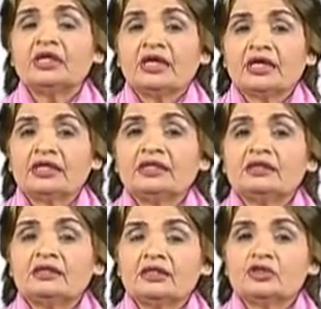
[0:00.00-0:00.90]
and
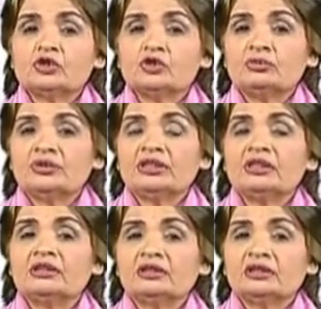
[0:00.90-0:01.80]
it should be,